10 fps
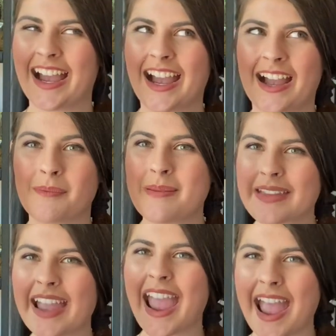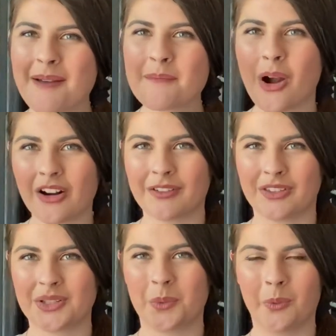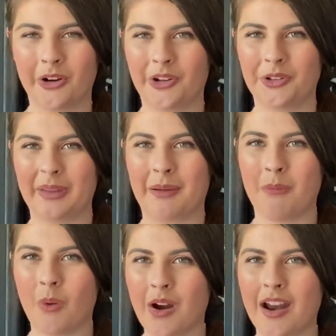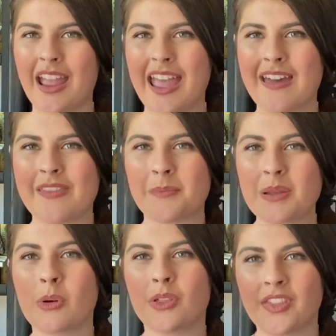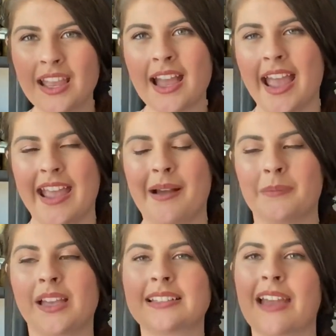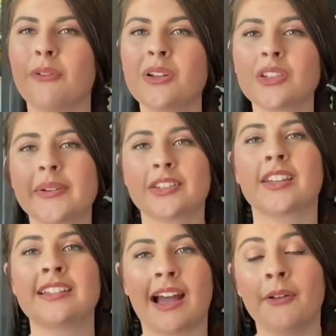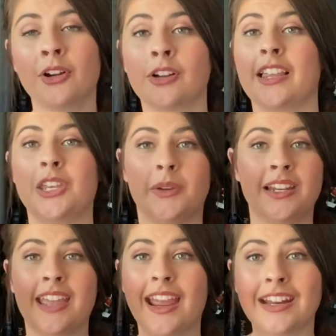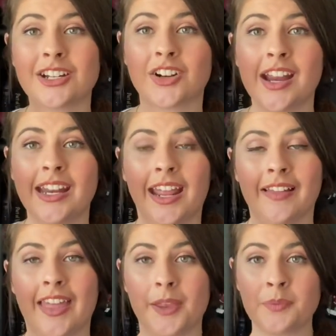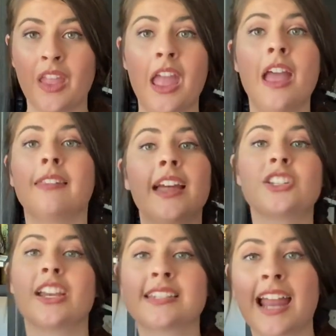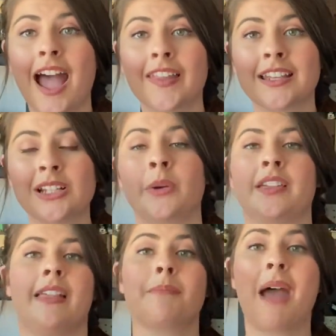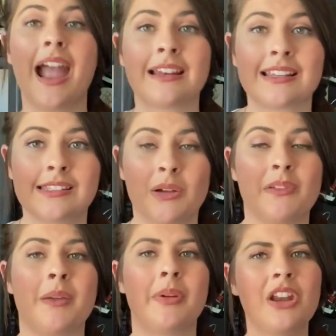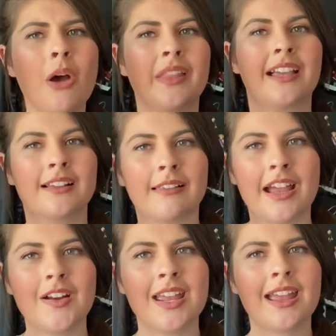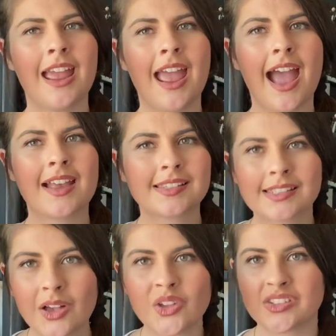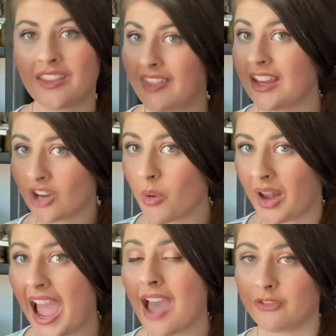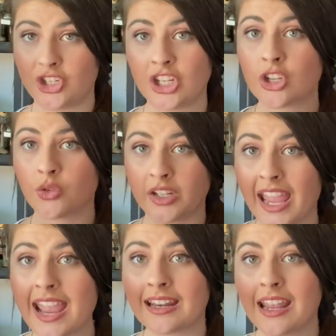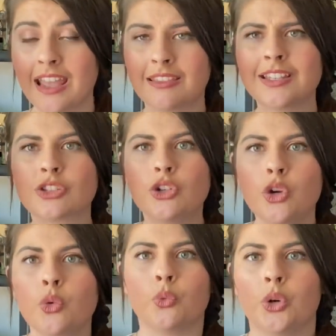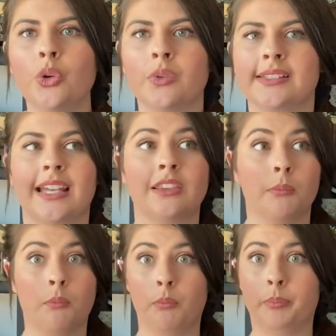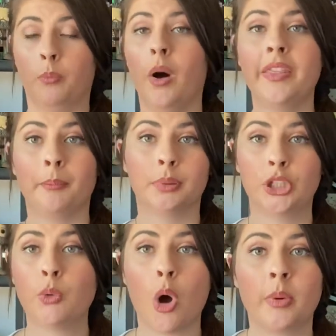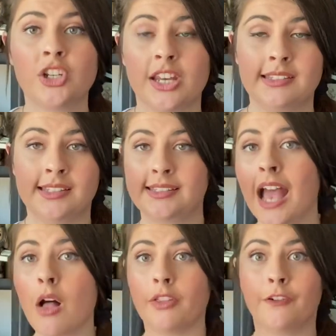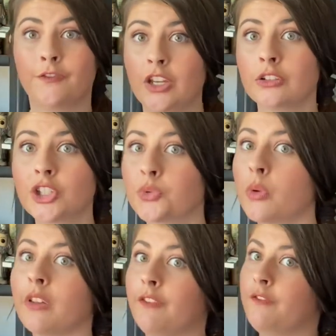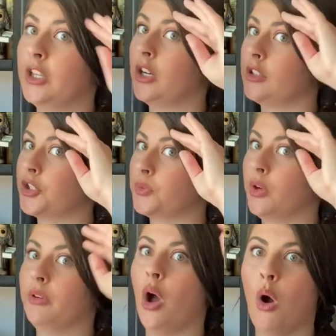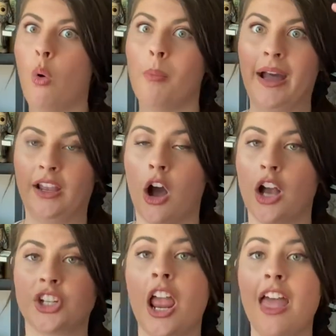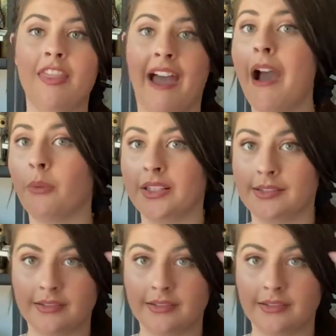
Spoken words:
maybe I am part of this world like more than people think I am, because everyone's always looking down on her like, you didn't get any training, like let Jason Alec deal with it, let Magnus deal with it. But no, like Clary has skills that they don't have, and she can create these new runes, like the one that blew open Jace's cell, the fearless rune, oh my gosh, that was